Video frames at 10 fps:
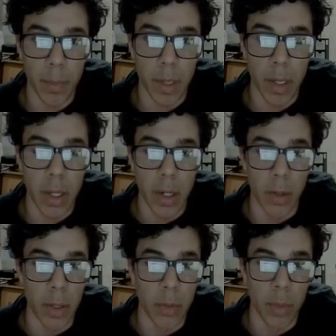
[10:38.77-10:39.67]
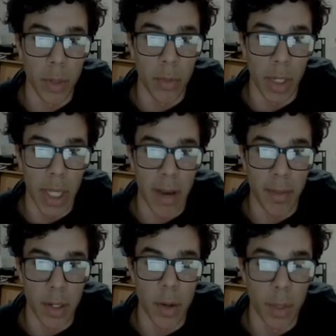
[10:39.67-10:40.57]
you know, you really have
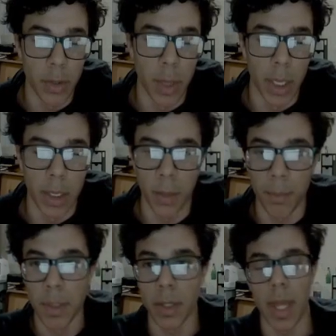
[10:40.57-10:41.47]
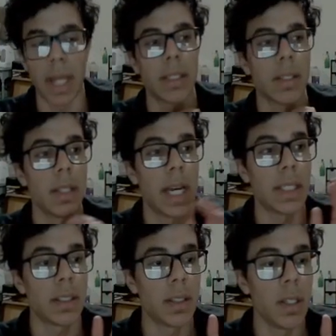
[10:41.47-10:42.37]
to know what you're doing here. So that's
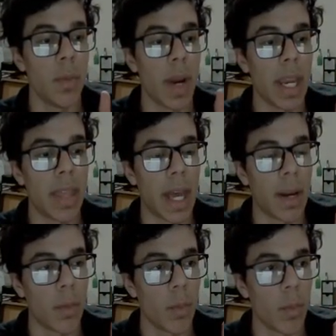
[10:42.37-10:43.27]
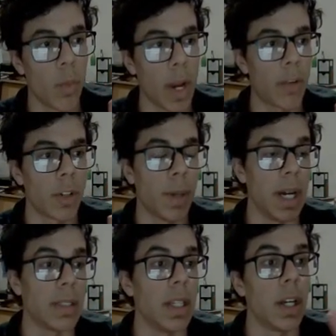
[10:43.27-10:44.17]
the way that white
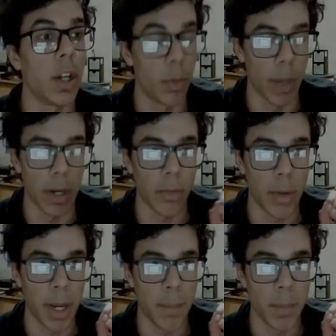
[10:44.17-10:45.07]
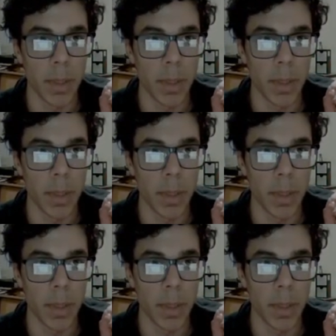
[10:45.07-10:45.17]
responds in a good way, right?